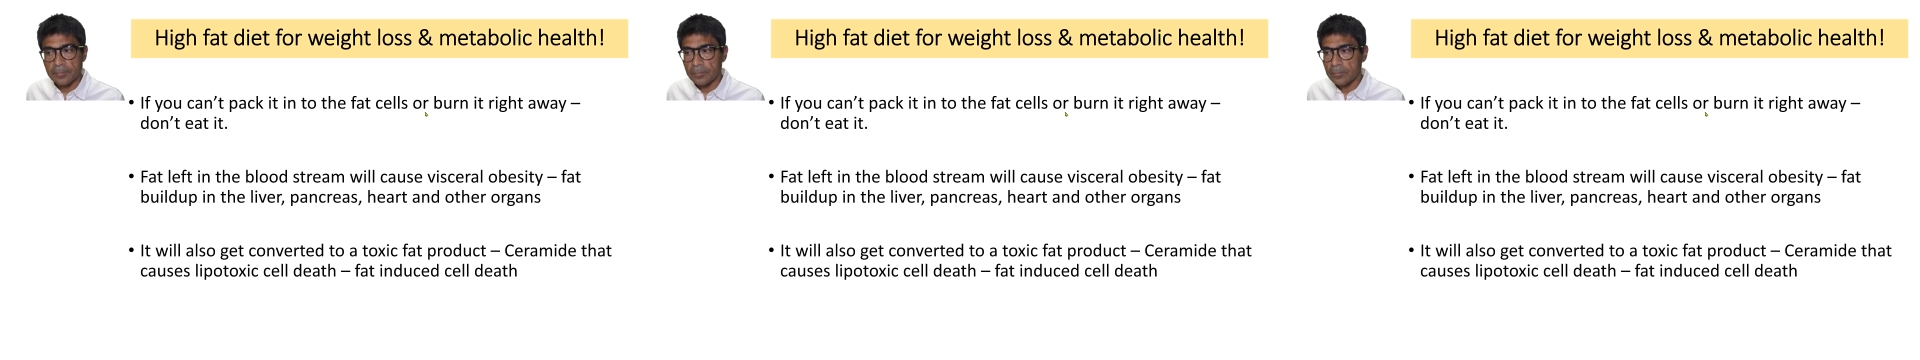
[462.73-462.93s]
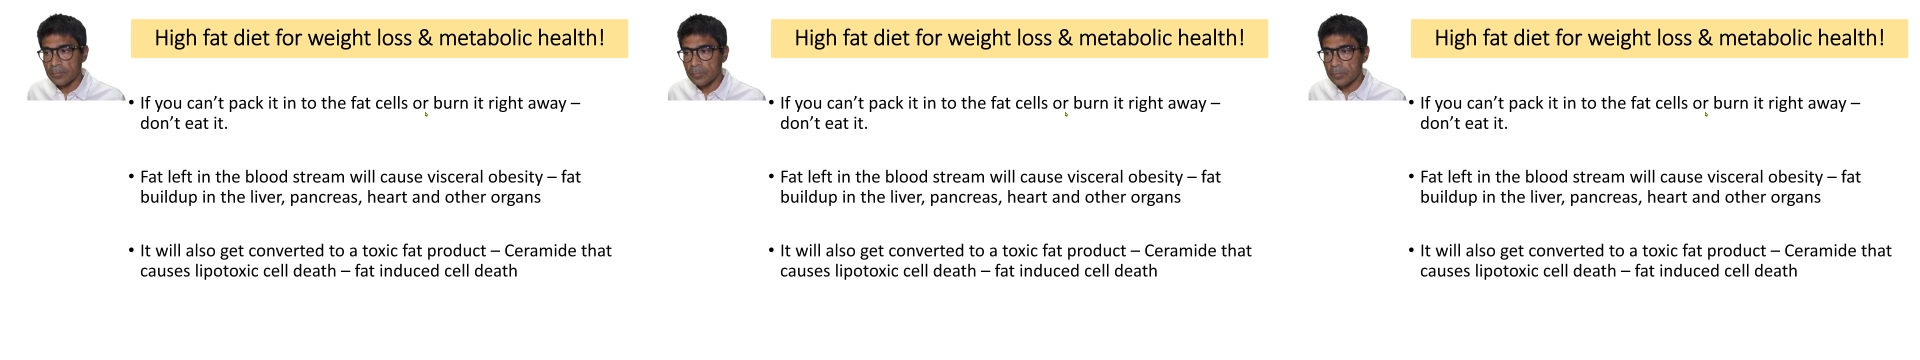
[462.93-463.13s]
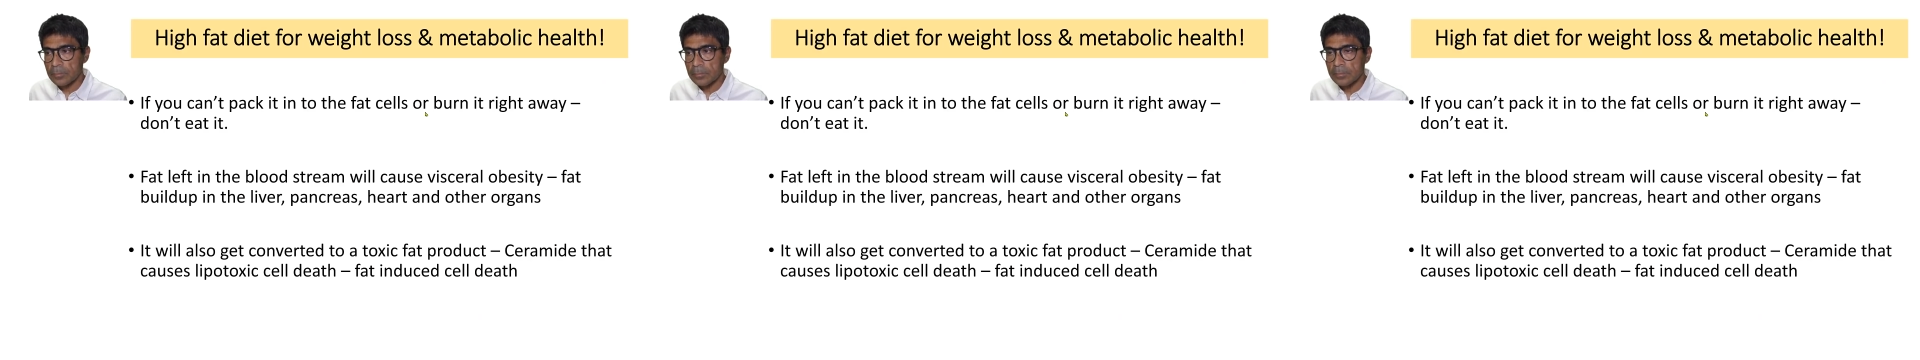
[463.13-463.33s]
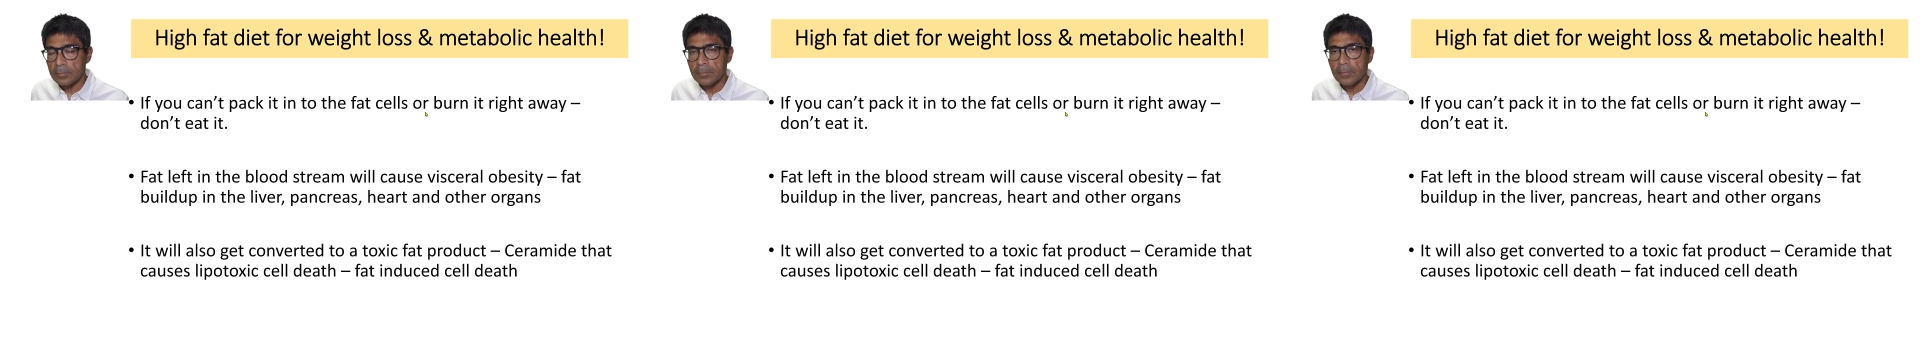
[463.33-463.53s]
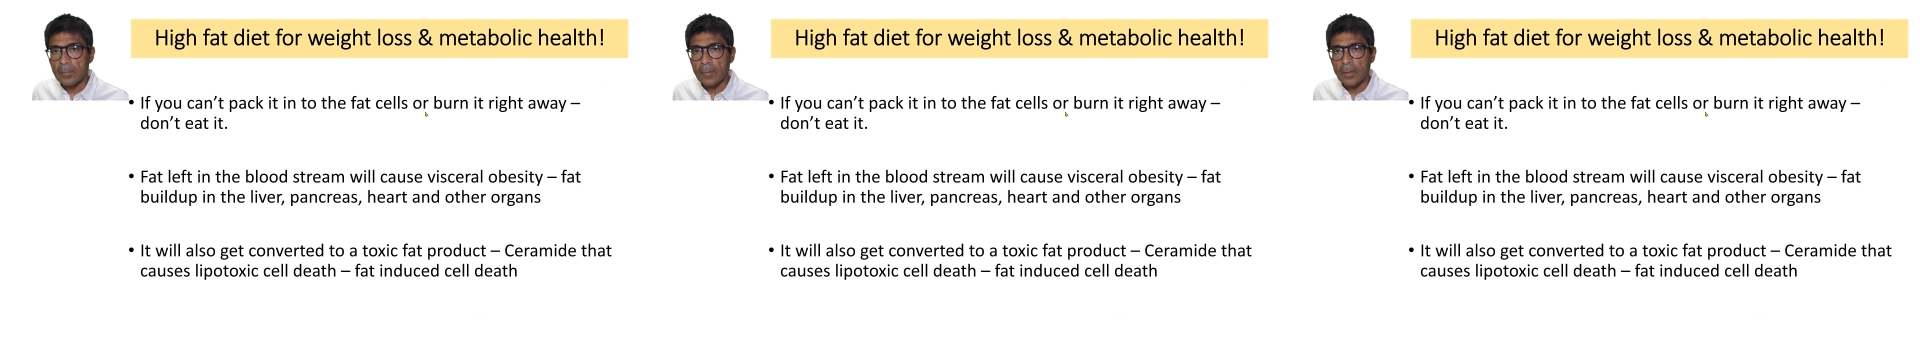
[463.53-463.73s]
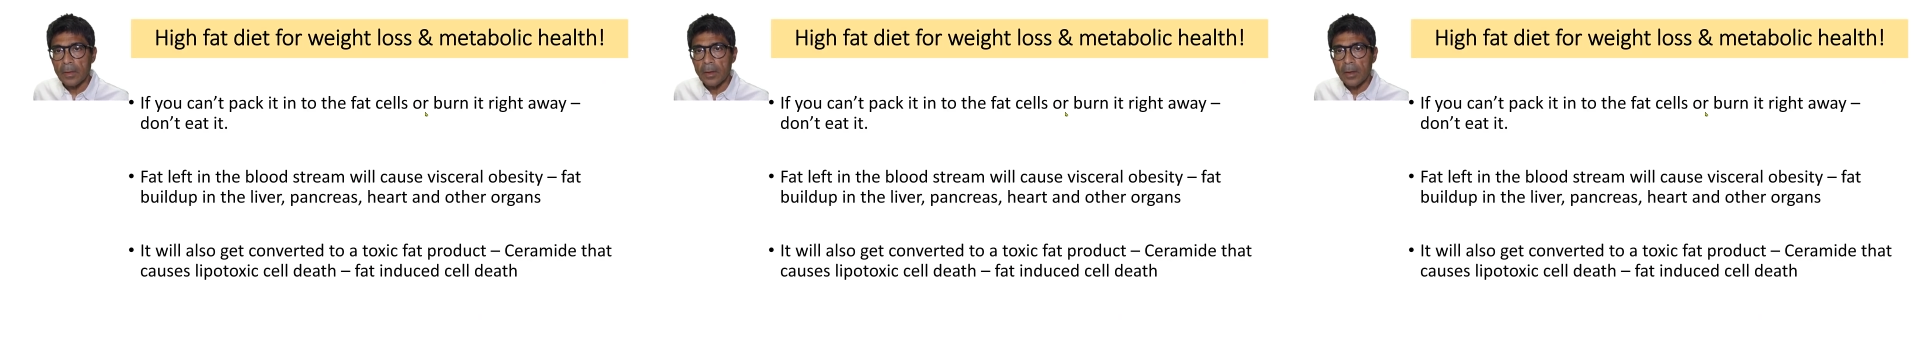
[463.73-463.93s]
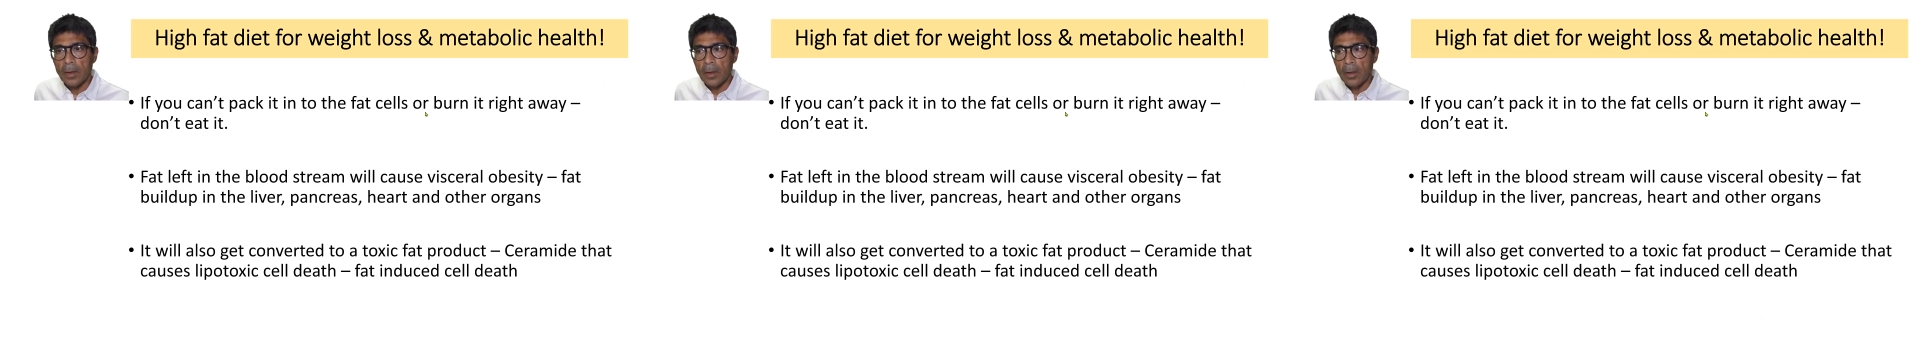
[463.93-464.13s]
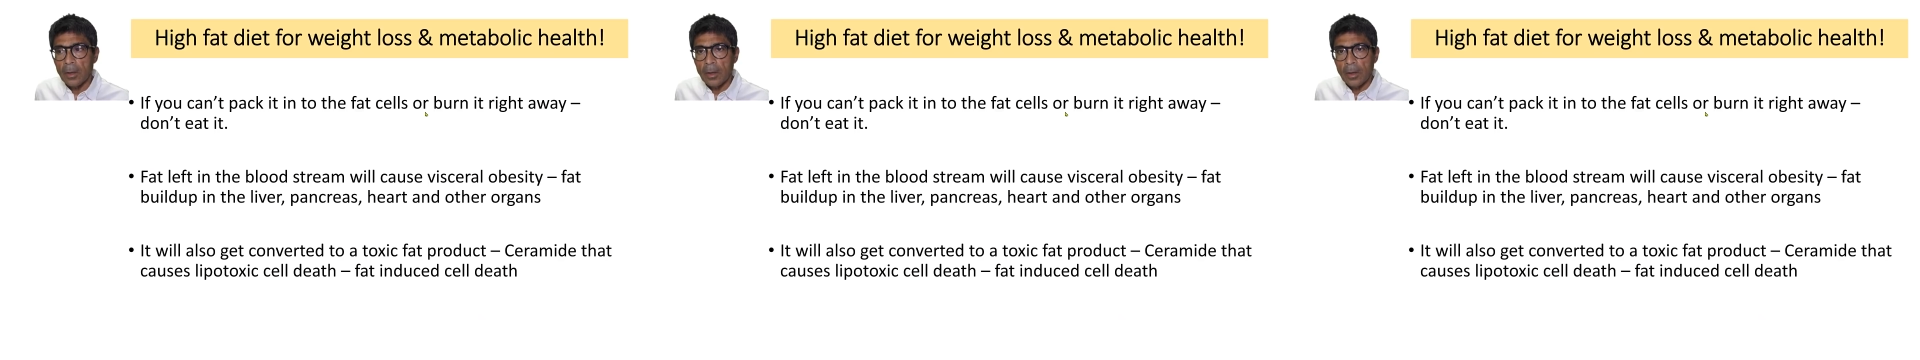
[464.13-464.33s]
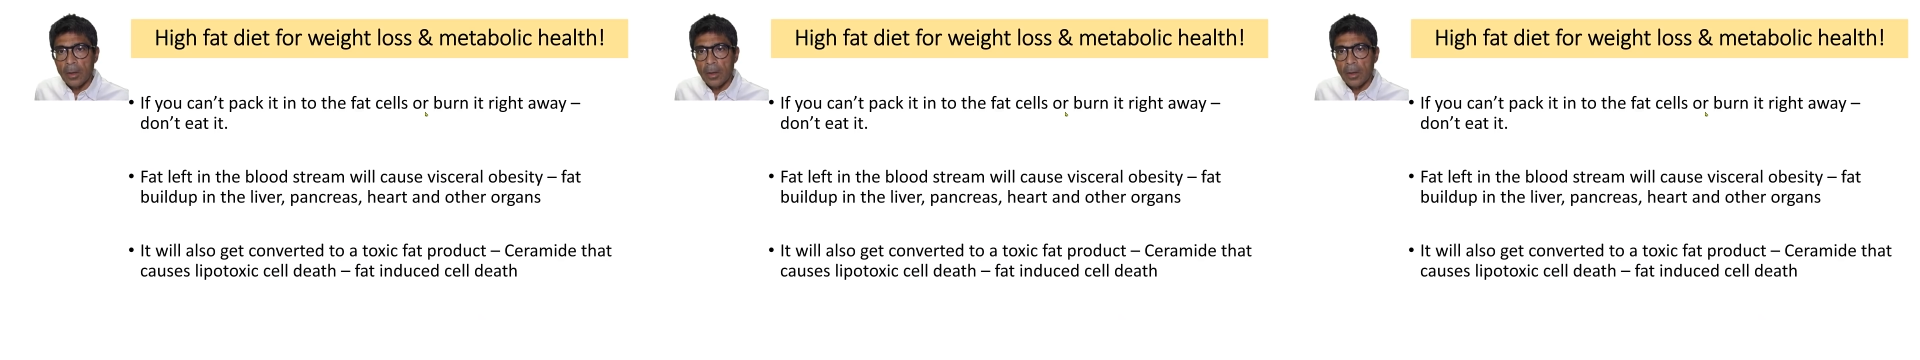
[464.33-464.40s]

[no speech]